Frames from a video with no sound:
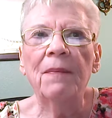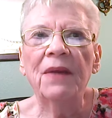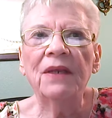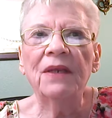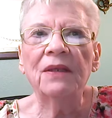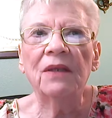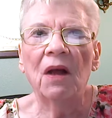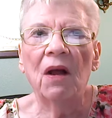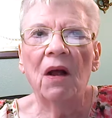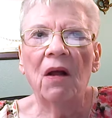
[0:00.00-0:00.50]

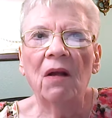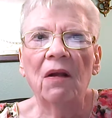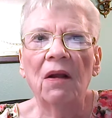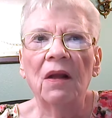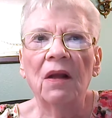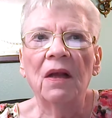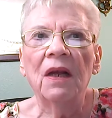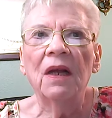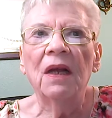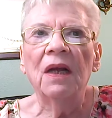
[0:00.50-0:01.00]
Missile
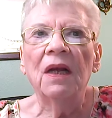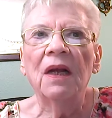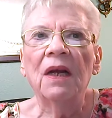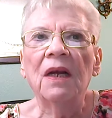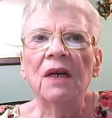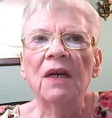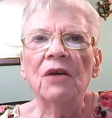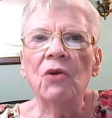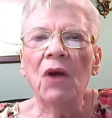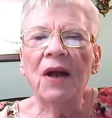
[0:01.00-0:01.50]

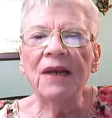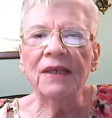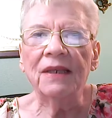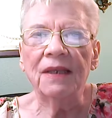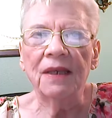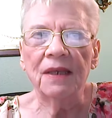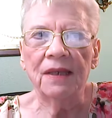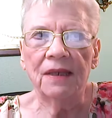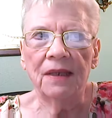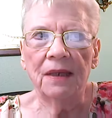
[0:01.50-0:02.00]

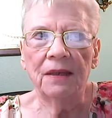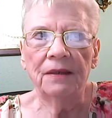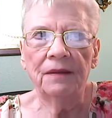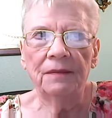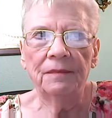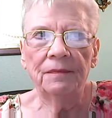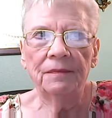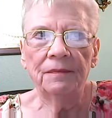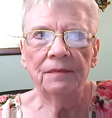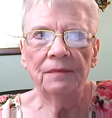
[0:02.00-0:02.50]
Crisis.
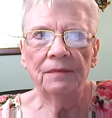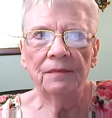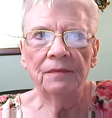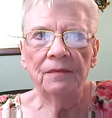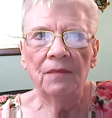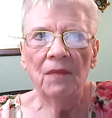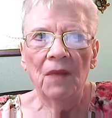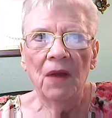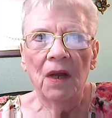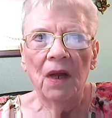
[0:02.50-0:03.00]

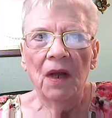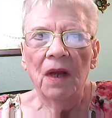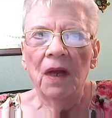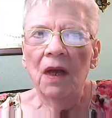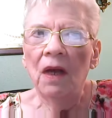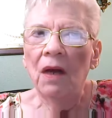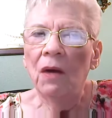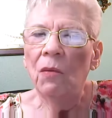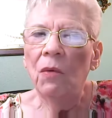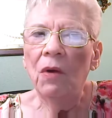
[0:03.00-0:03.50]

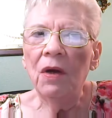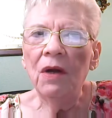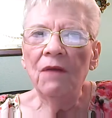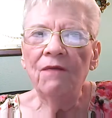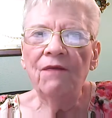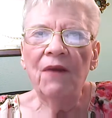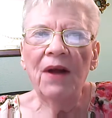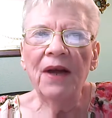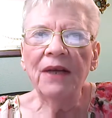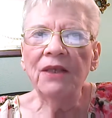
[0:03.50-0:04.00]
What a
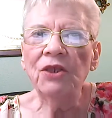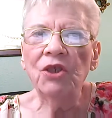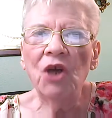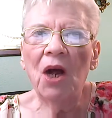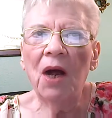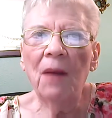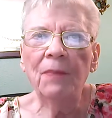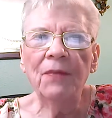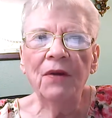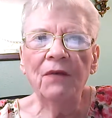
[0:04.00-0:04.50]
fine
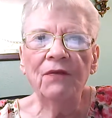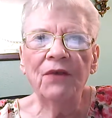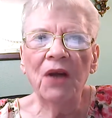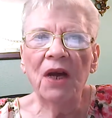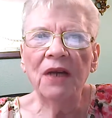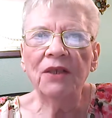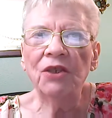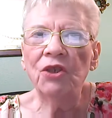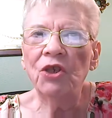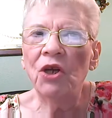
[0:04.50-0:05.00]
job you've
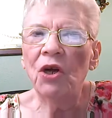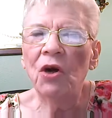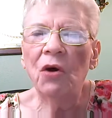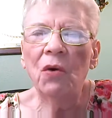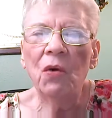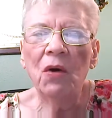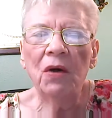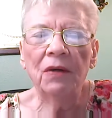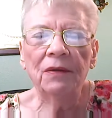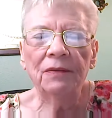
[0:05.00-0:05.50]
done,
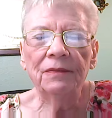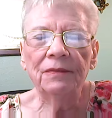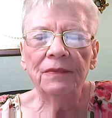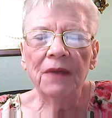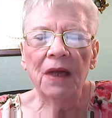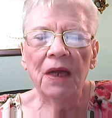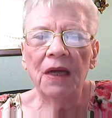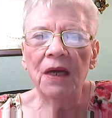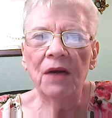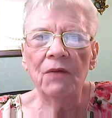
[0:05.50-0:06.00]
Joe,
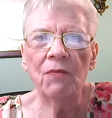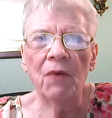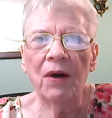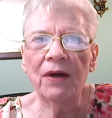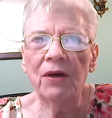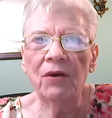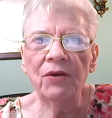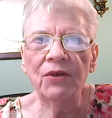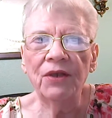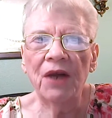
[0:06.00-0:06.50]
and in
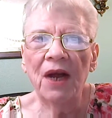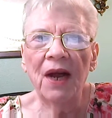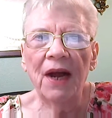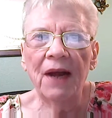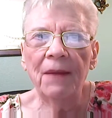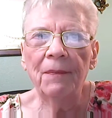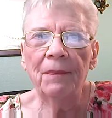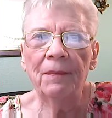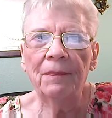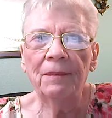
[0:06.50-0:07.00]
record
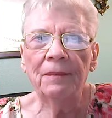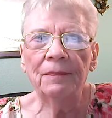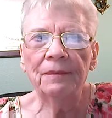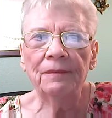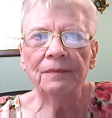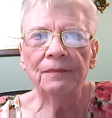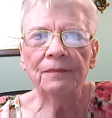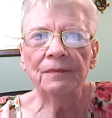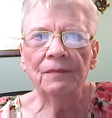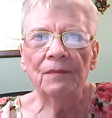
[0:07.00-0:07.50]
time.
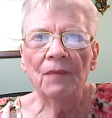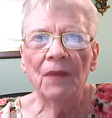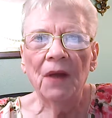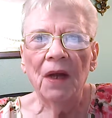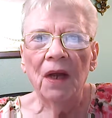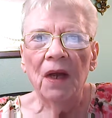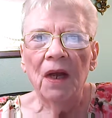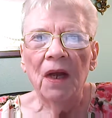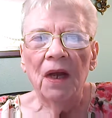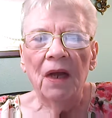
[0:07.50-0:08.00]

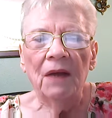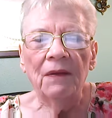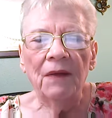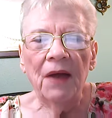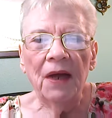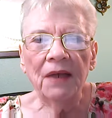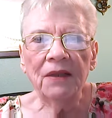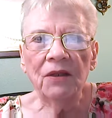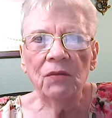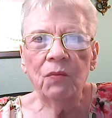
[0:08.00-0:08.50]

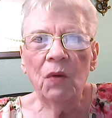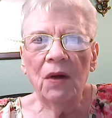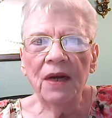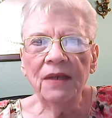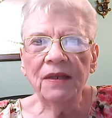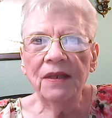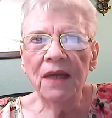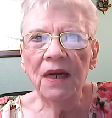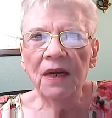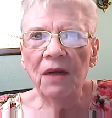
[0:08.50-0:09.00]
That's what I
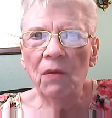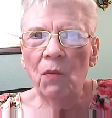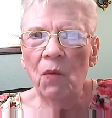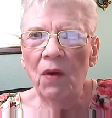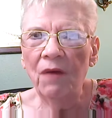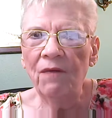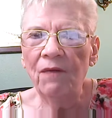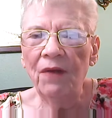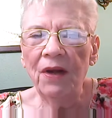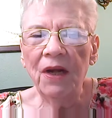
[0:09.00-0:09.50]
said in
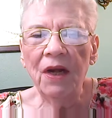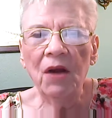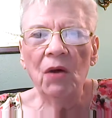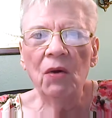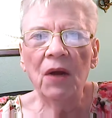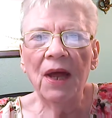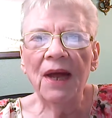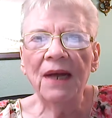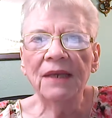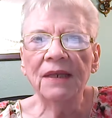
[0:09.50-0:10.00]
one video
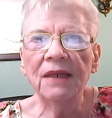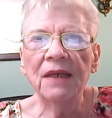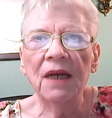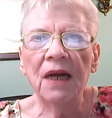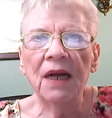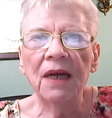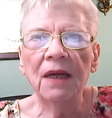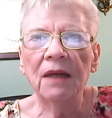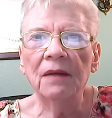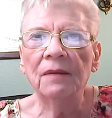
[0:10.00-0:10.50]
last
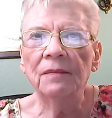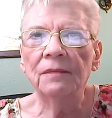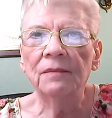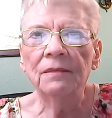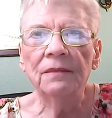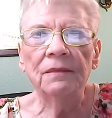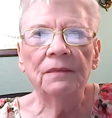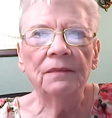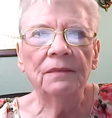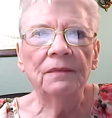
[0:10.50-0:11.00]
night.
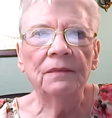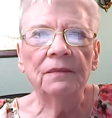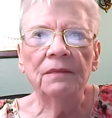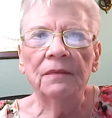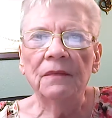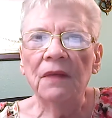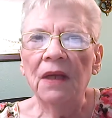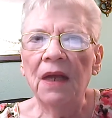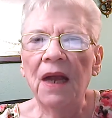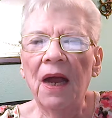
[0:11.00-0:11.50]

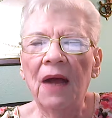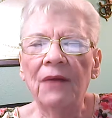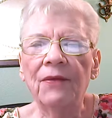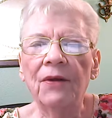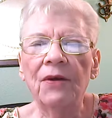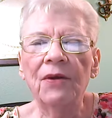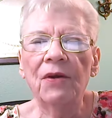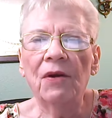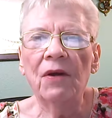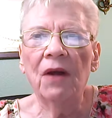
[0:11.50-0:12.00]
Gather
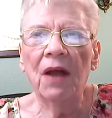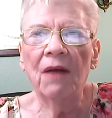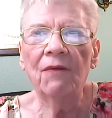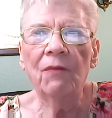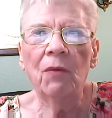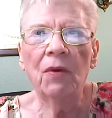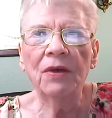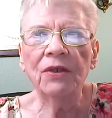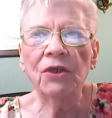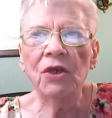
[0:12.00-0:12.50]
your loved
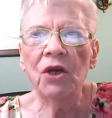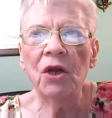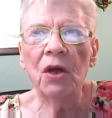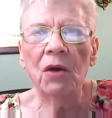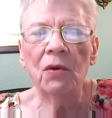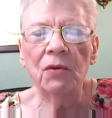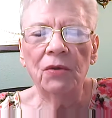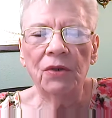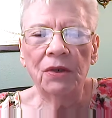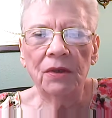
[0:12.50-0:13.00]
ones
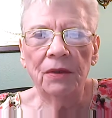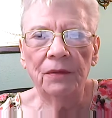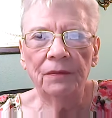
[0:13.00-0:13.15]
close.